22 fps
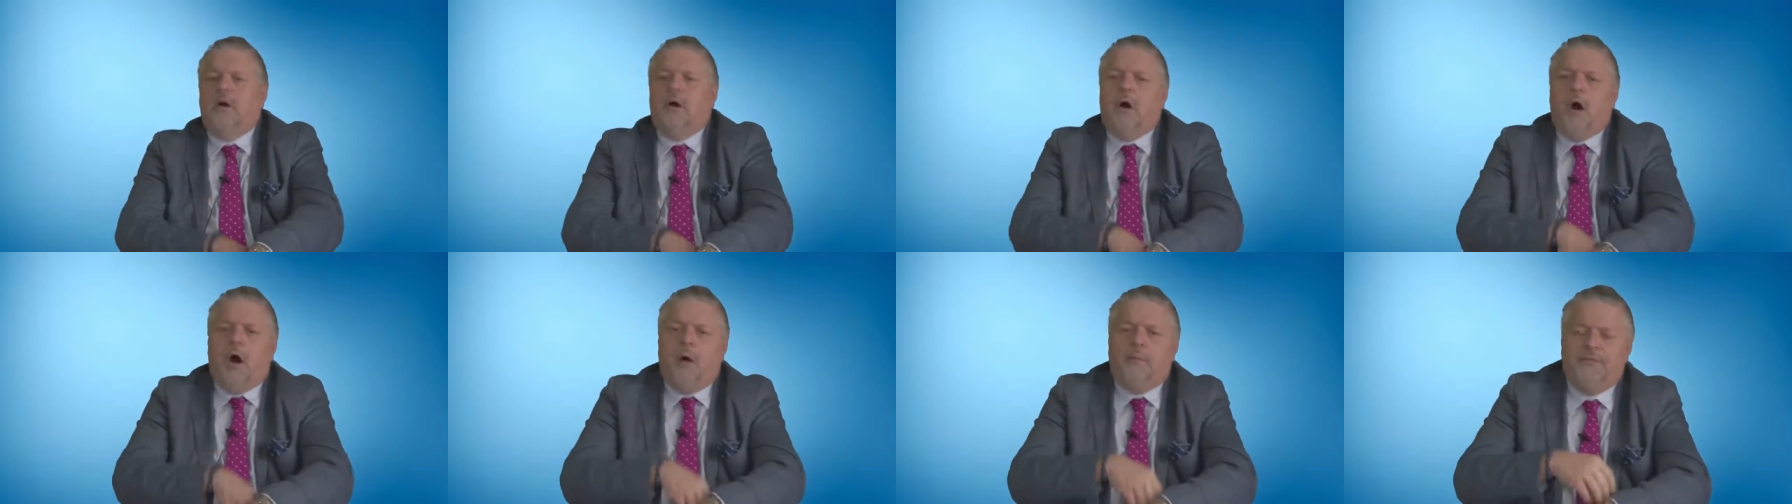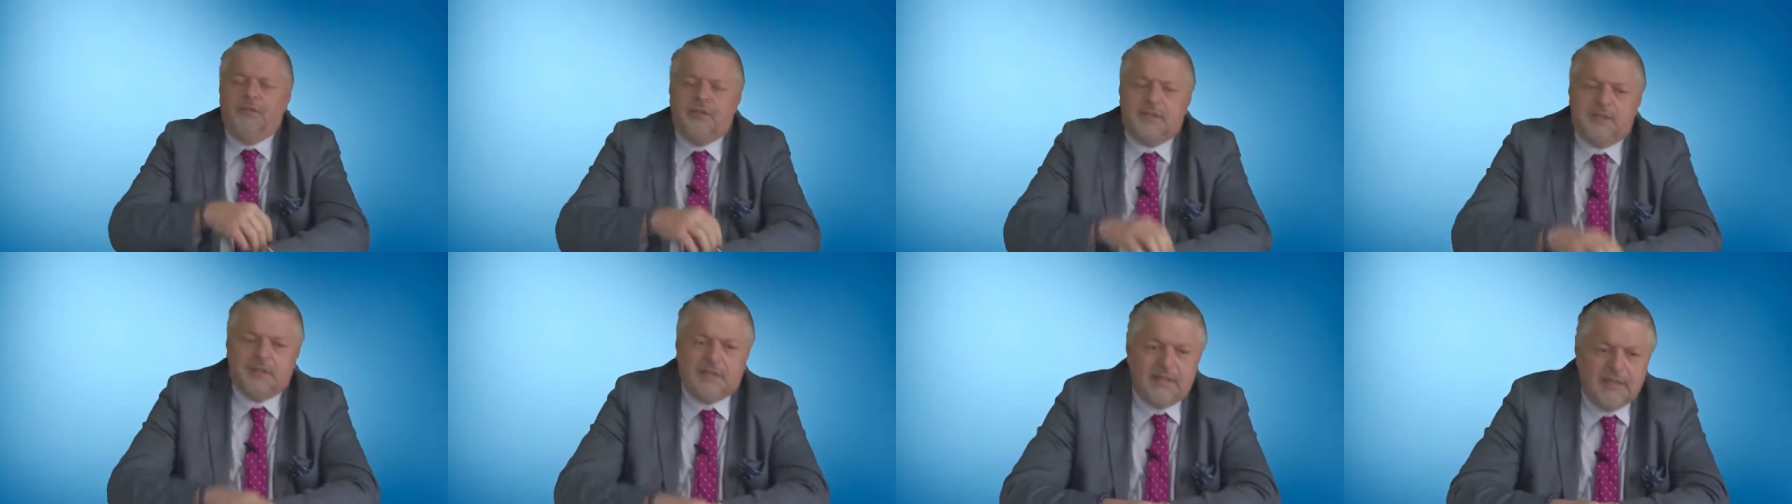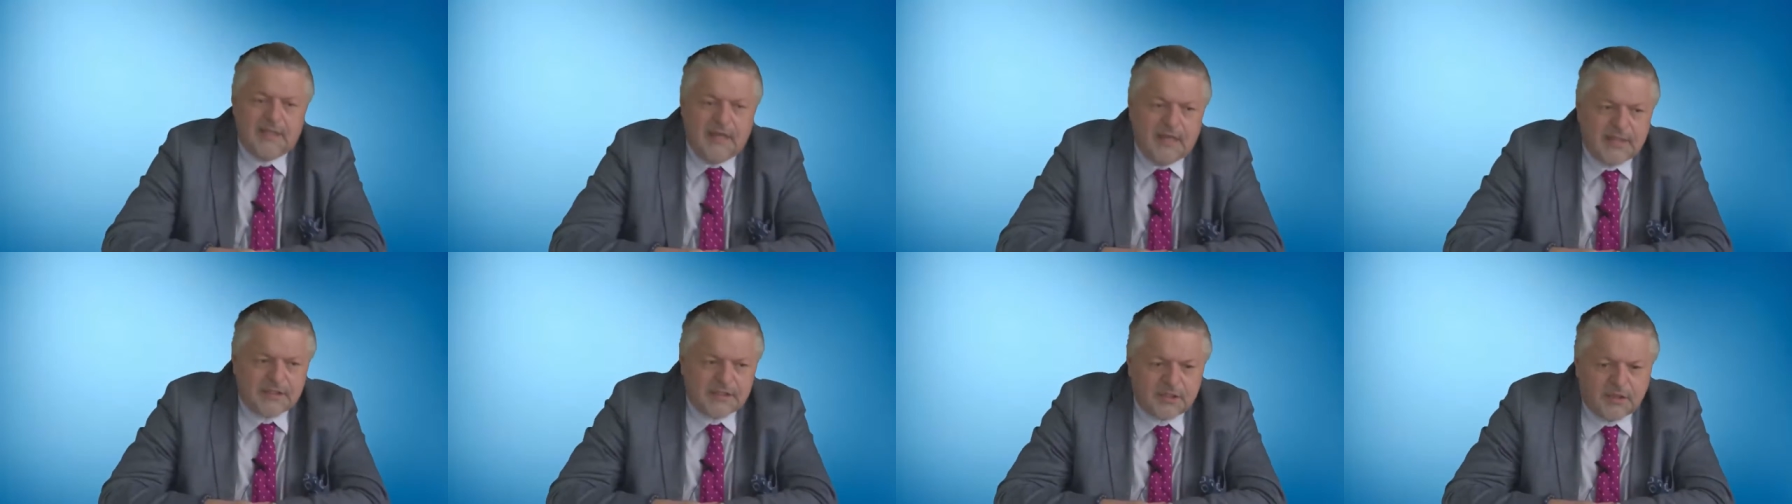
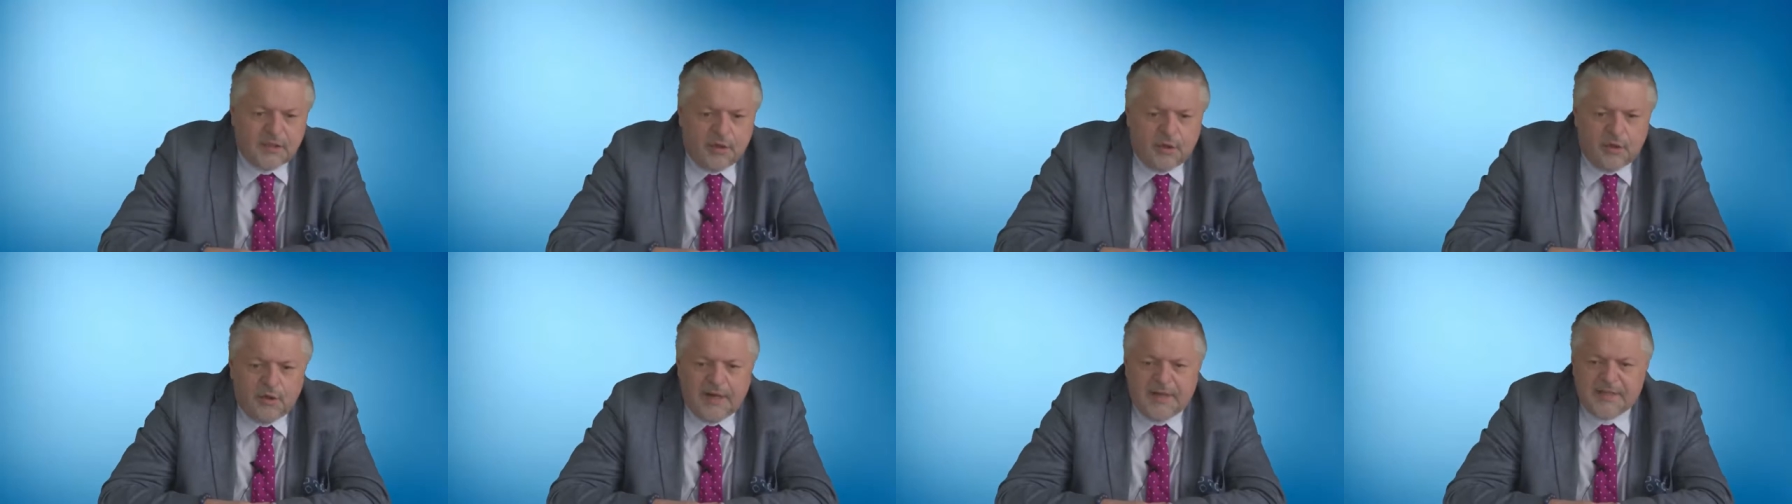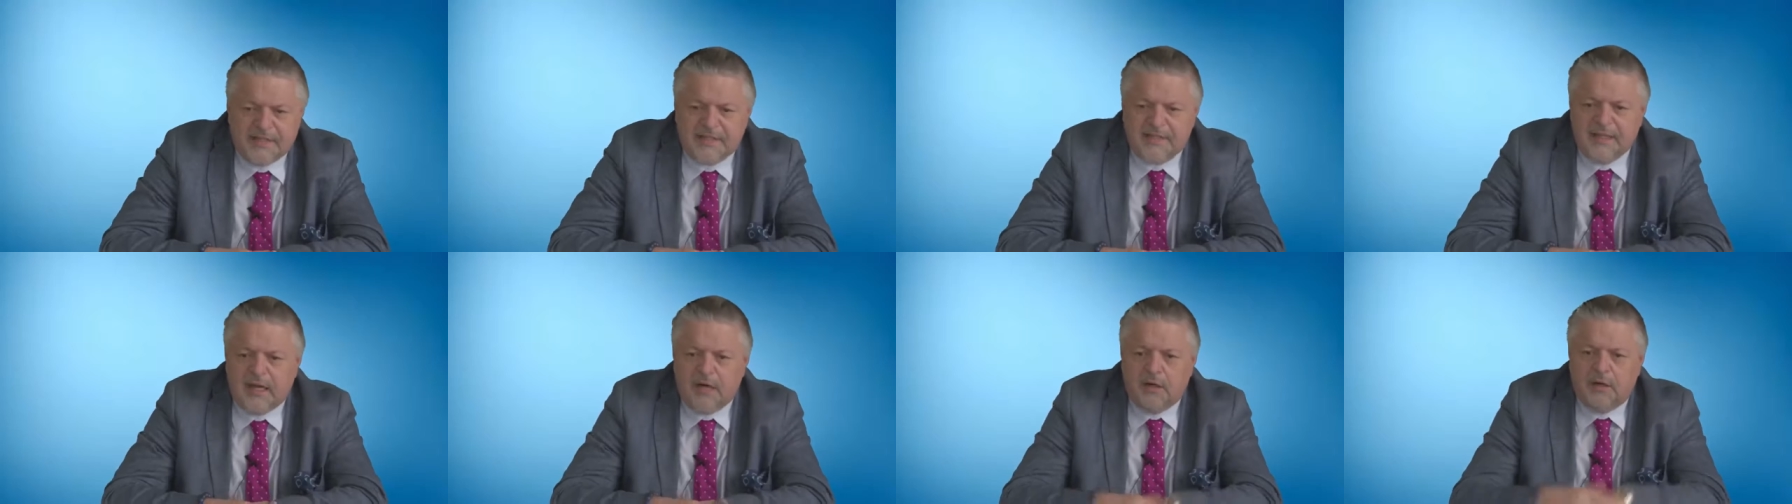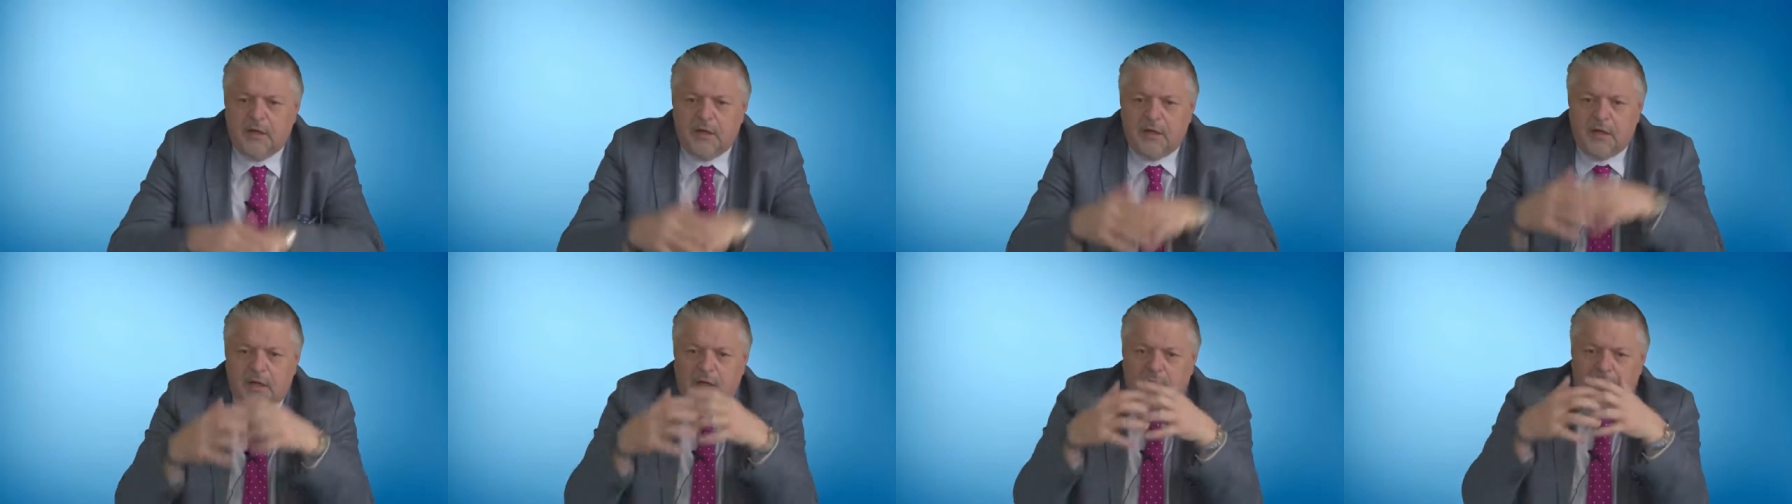Obviously, as long as
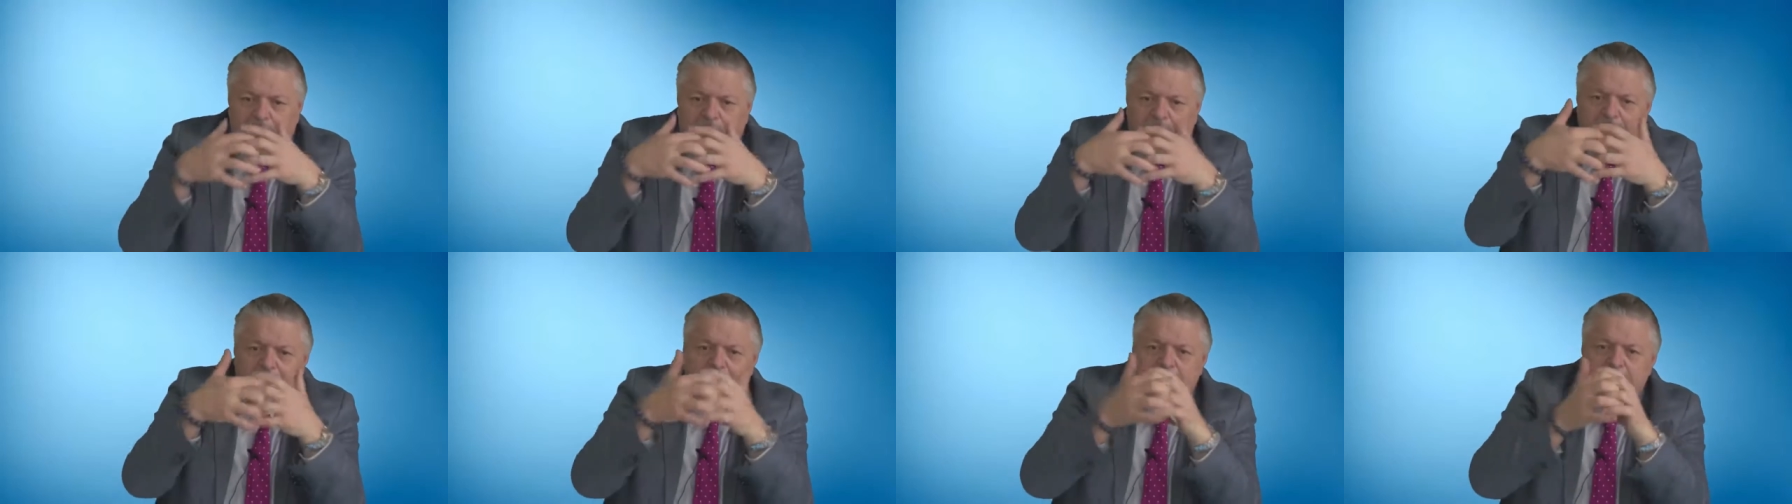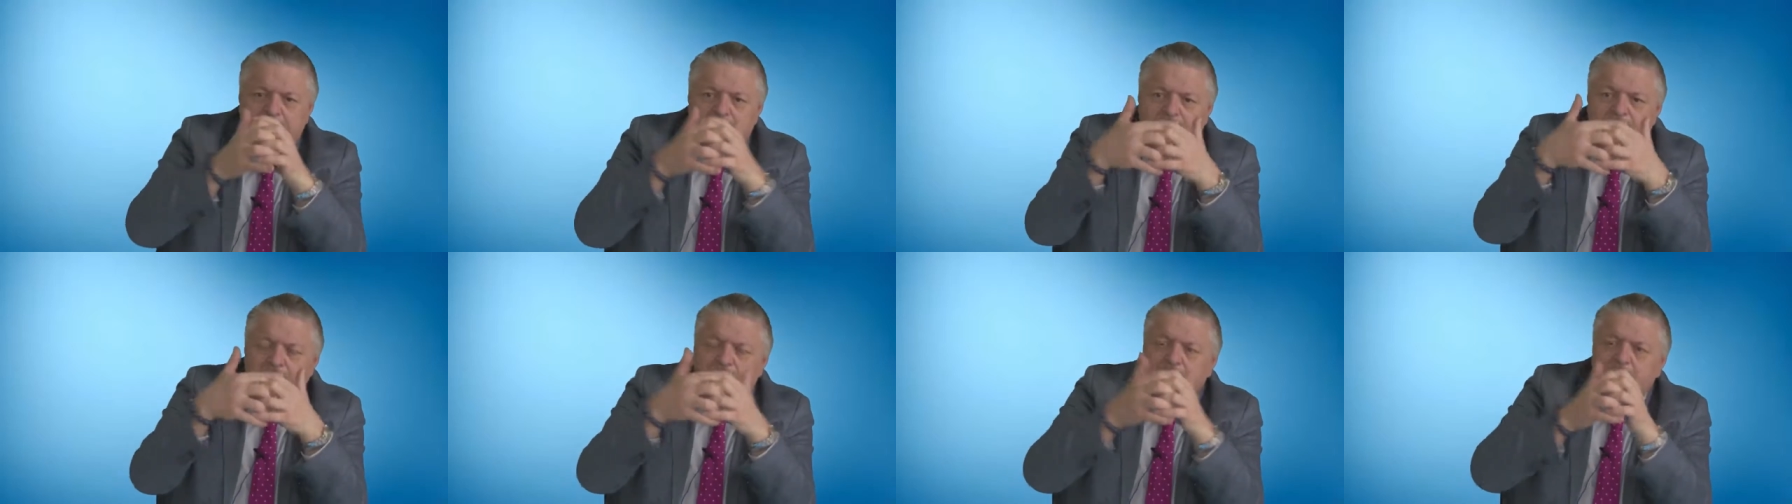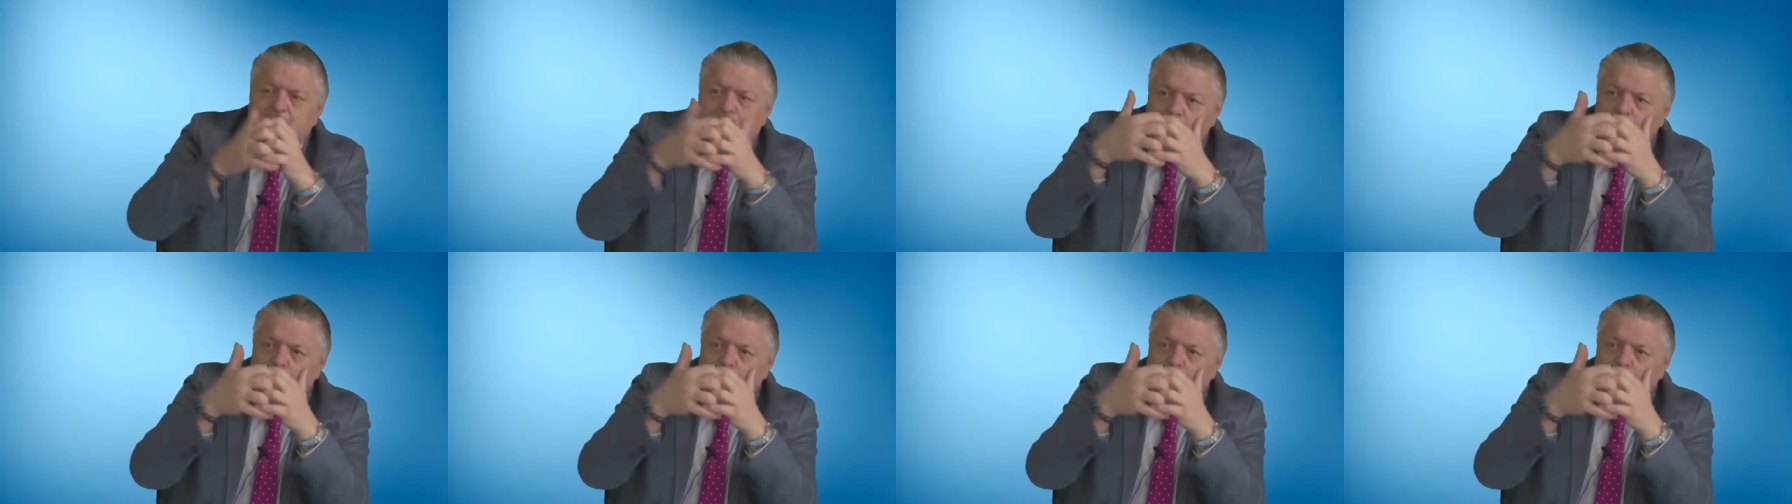they're aligned